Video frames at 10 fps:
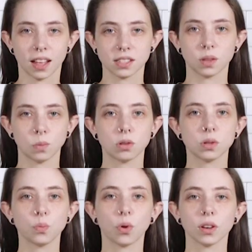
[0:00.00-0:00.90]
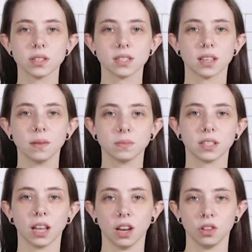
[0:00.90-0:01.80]
That's the most important step
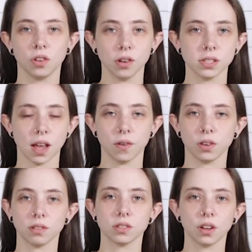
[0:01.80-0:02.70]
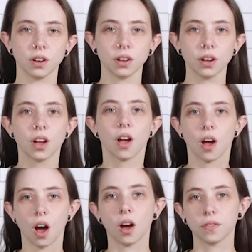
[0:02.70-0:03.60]
to getting your sourdough starter
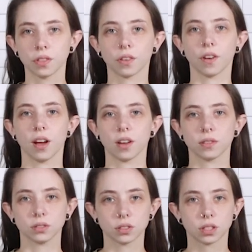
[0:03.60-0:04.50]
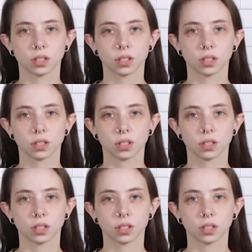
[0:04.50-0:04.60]
off the ground.